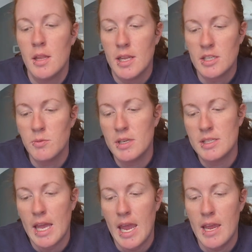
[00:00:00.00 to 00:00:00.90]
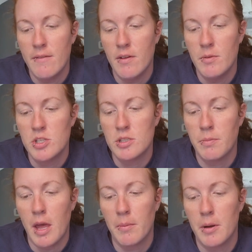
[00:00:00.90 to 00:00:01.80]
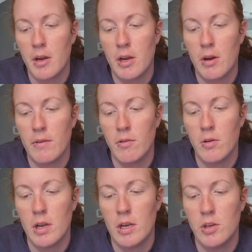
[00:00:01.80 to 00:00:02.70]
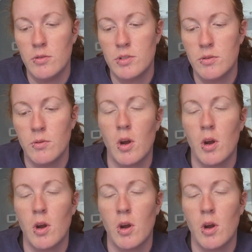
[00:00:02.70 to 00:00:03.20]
Next one is Haven, which is blackberry, grapefruit, and yuzu and